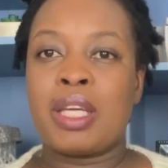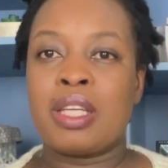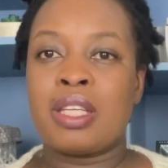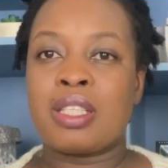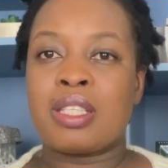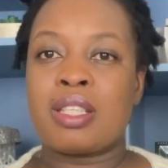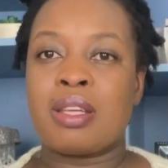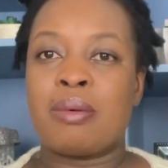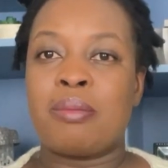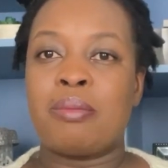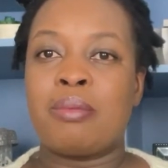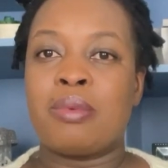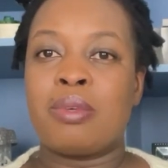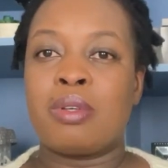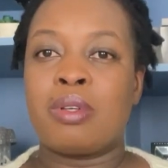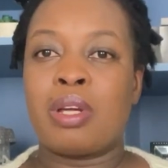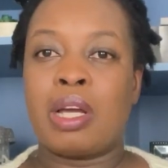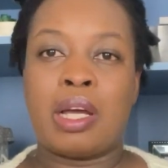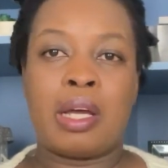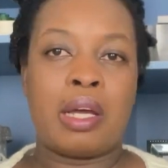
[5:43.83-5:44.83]
some
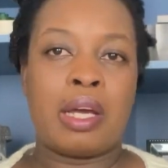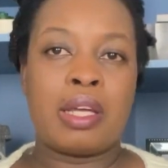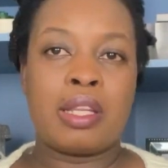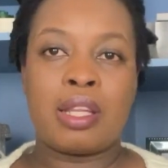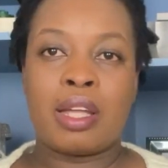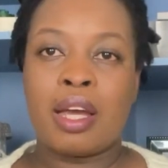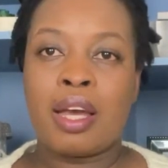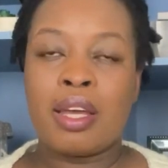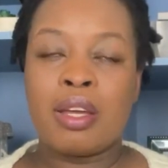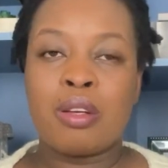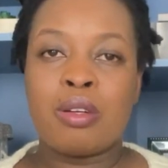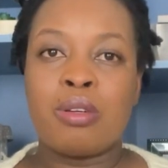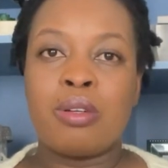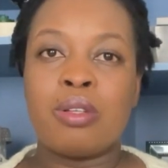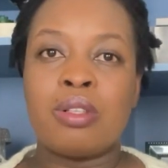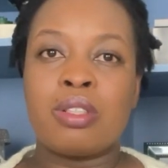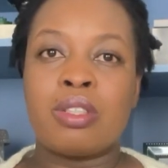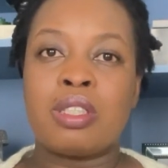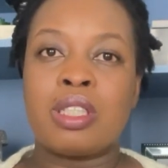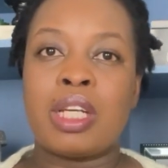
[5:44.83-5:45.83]
either
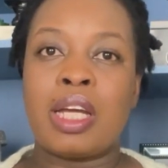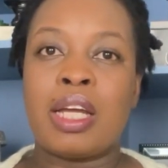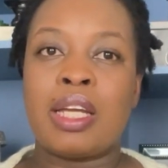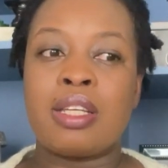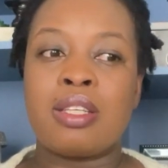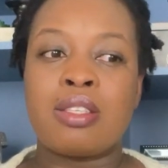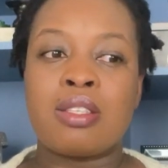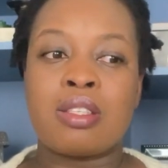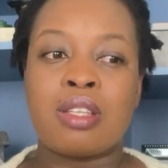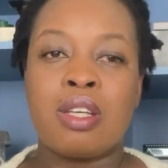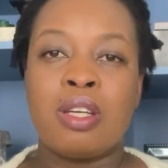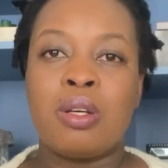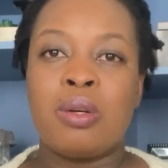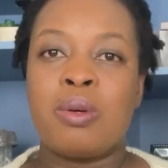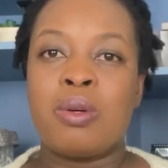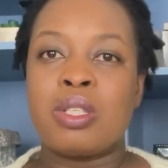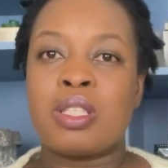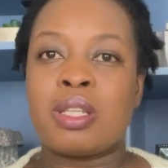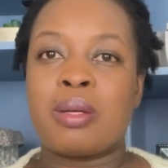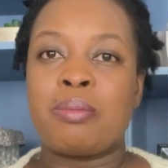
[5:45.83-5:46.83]
I-cord ties
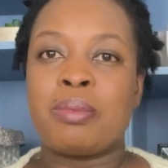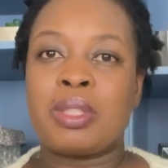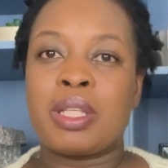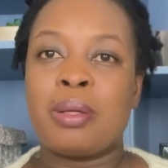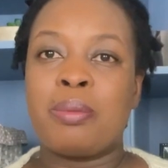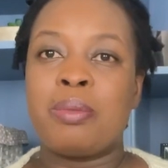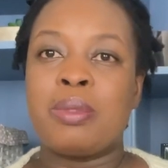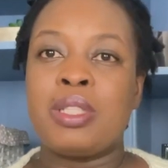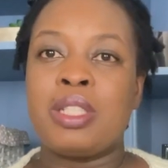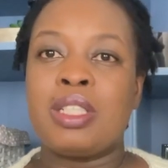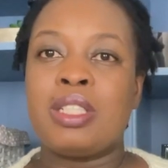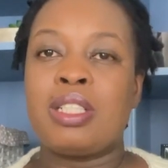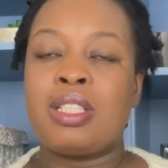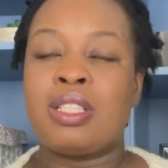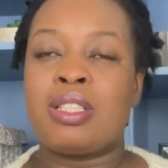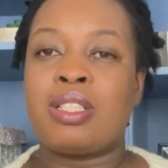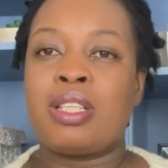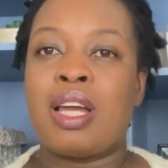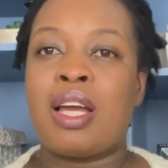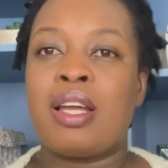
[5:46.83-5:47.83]
or some double
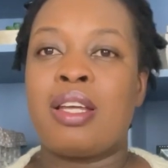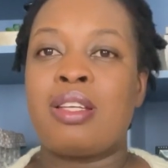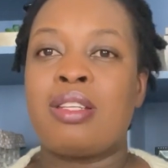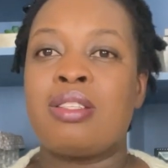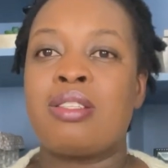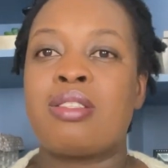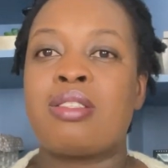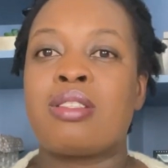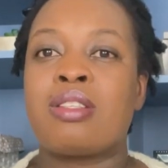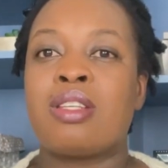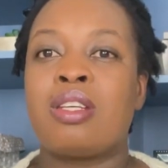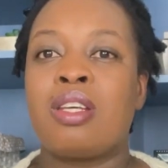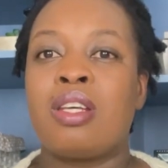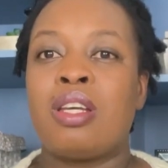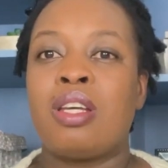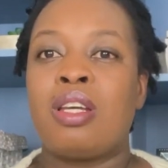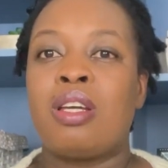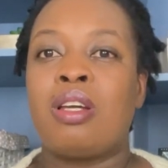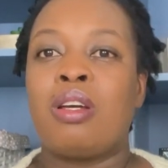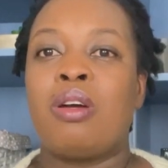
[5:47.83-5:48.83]
knitted ties,
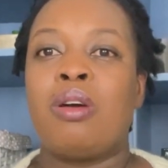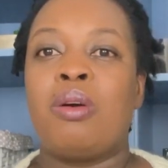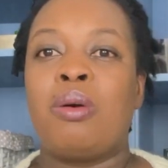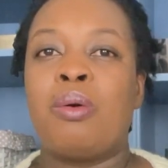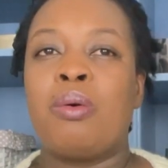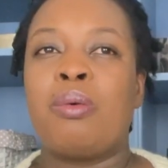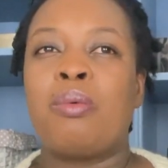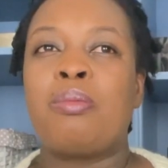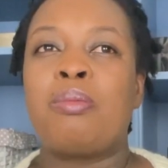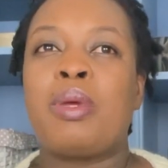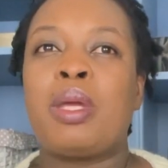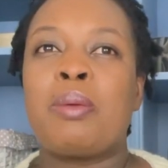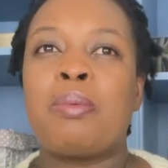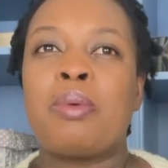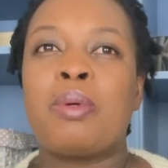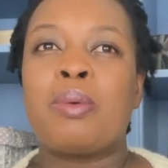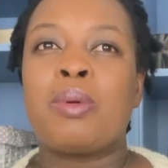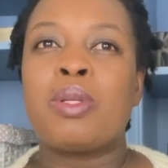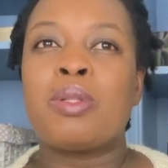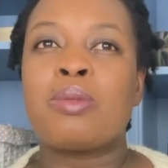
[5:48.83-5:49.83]
or
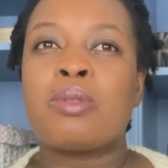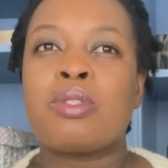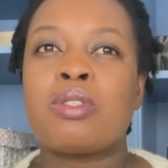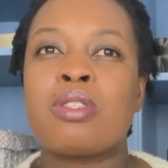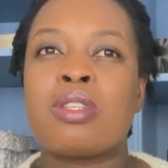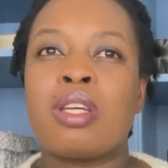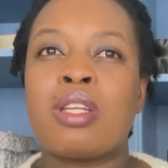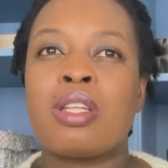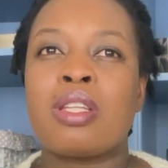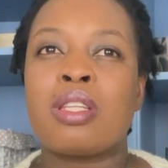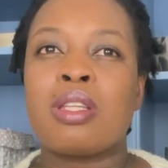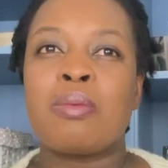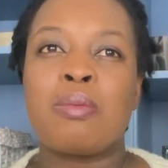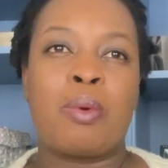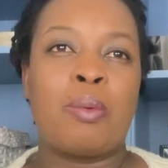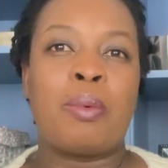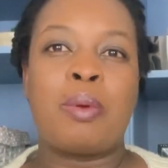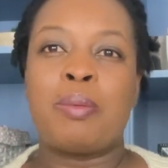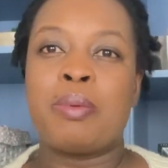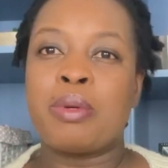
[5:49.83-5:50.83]
maybe what was the other thing,
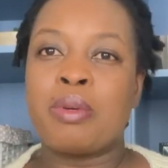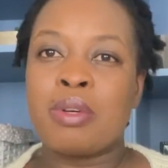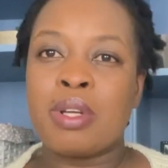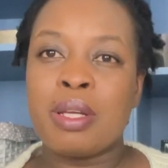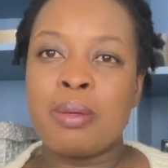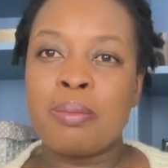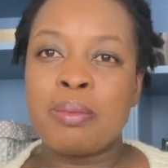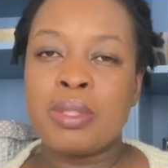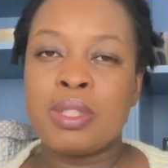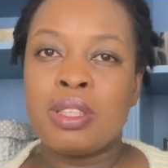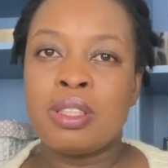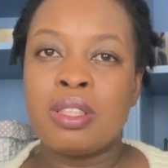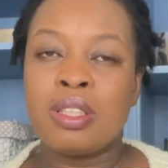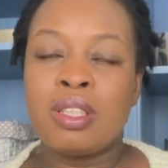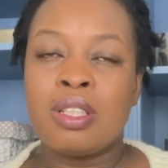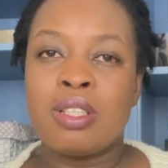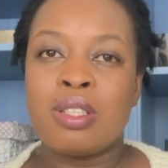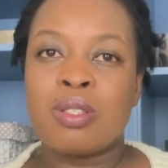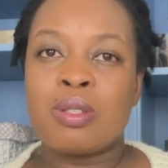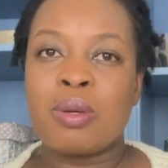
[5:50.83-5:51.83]
or maybe ribbed.
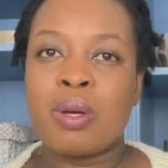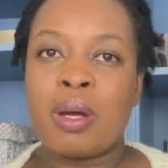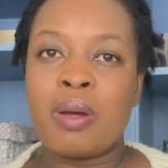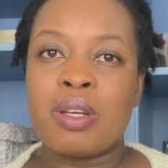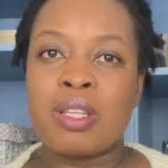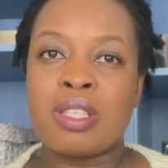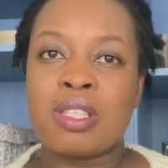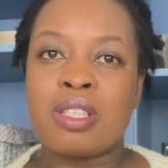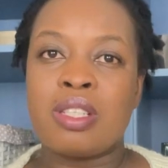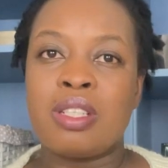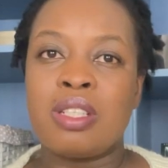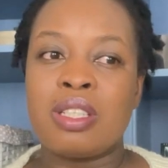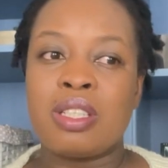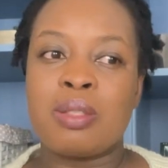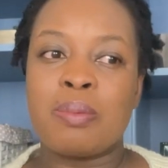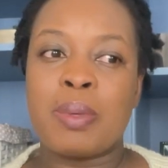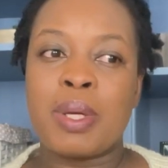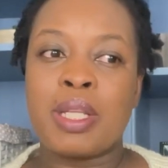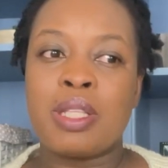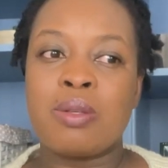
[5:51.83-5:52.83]
So I was still
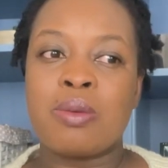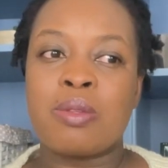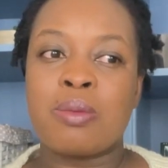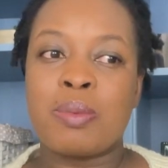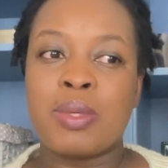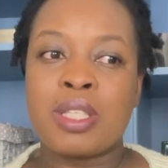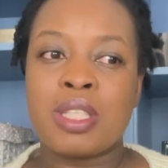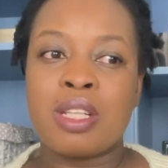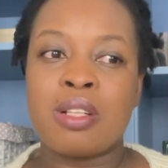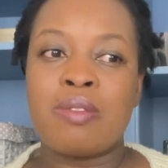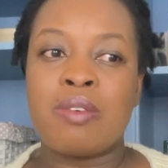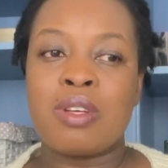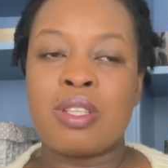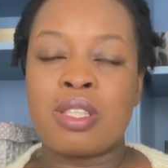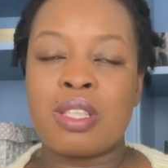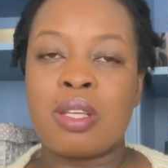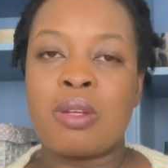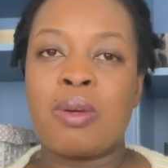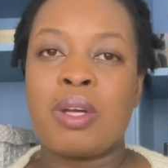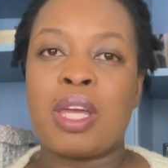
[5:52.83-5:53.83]
debating with myself. I was
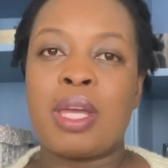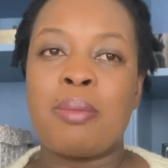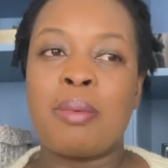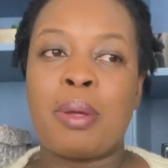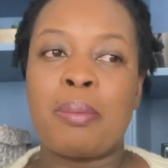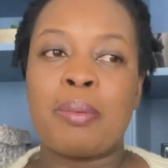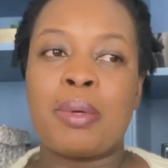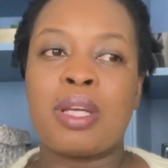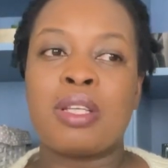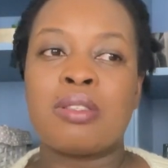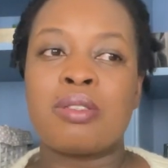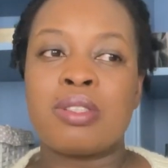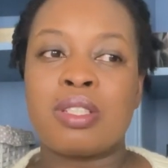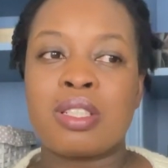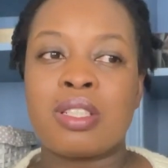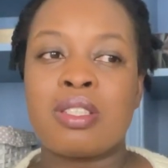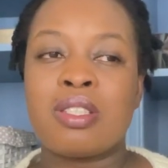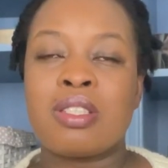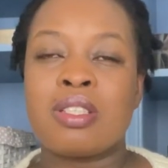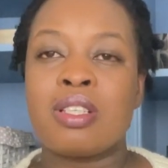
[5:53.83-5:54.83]
thinking, okay, maybe I should
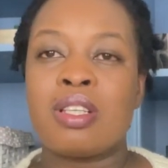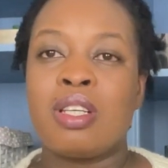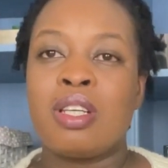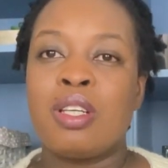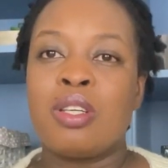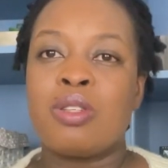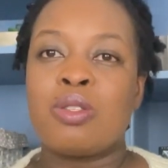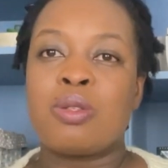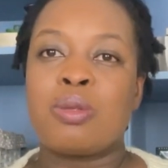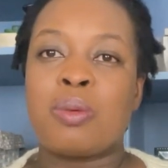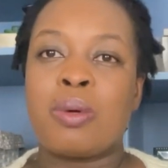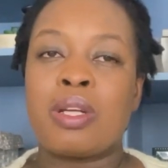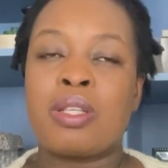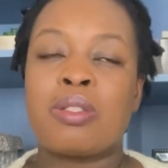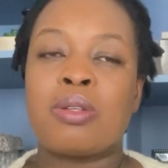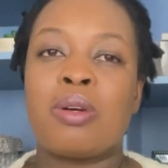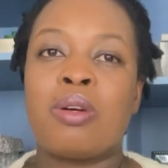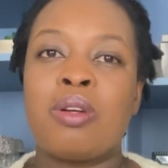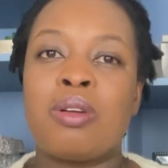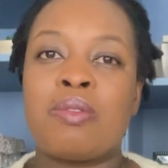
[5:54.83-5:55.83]
just swatch
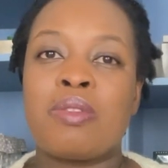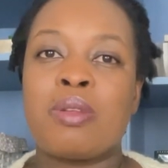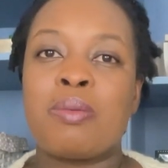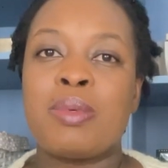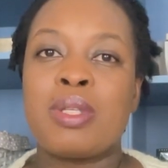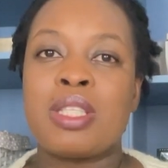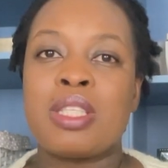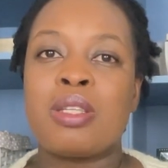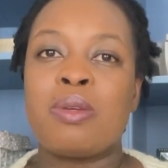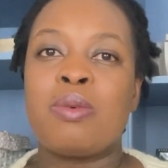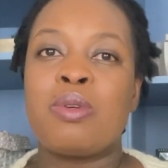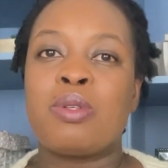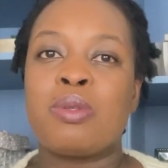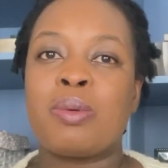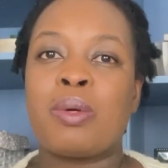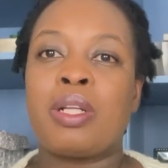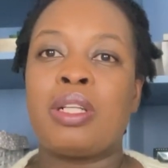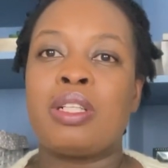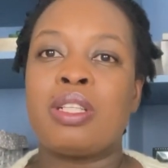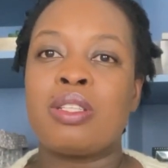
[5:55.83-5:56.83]
all of them and see which
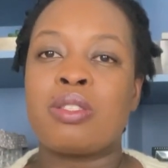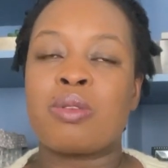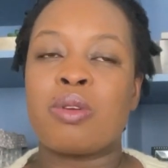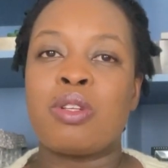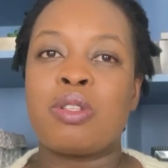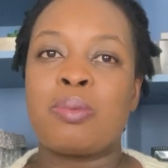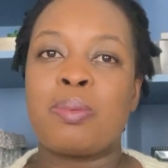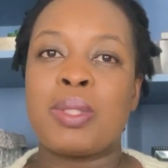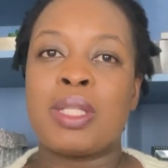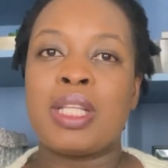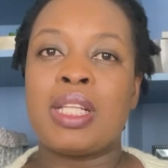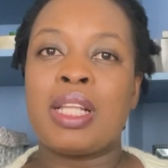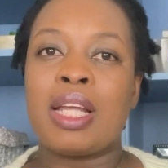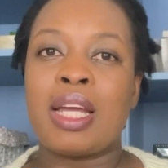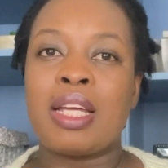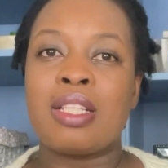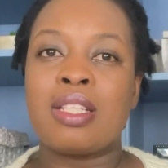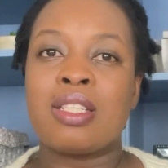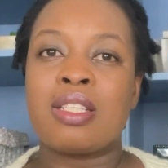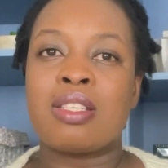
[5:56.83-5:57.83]
one is going to be the
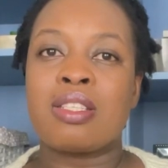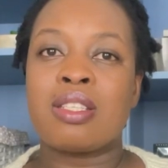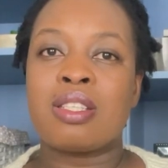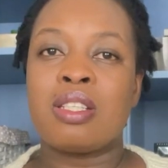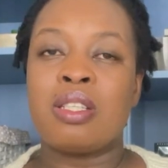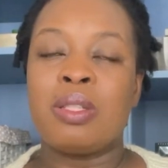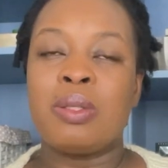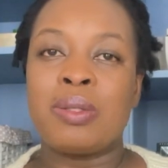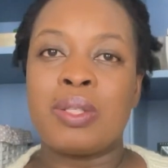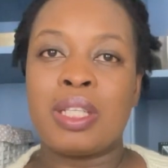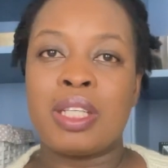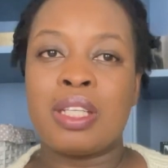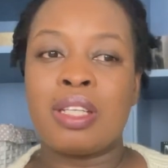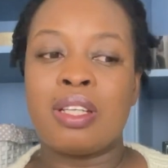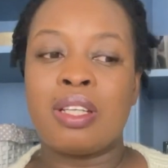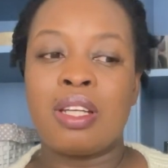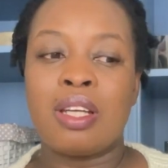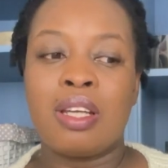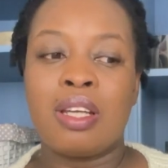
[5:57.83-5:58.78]
lightest looking.